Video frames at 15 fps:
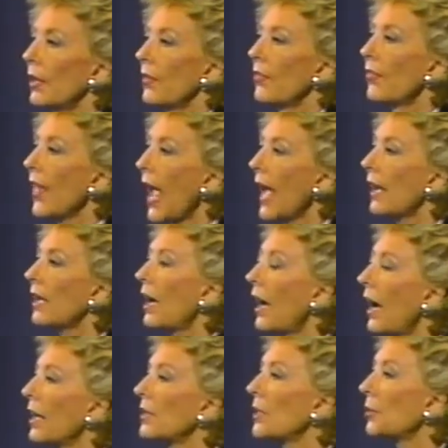That
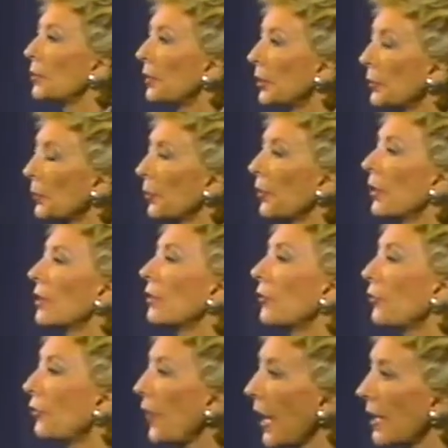kind of blueprint
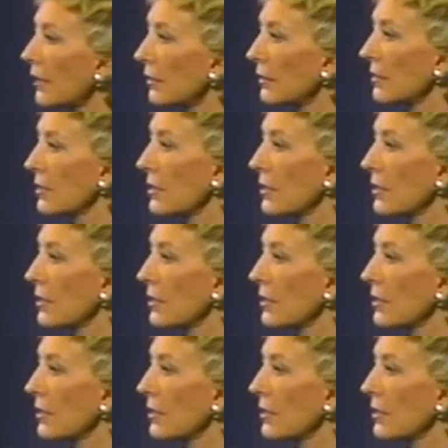fails.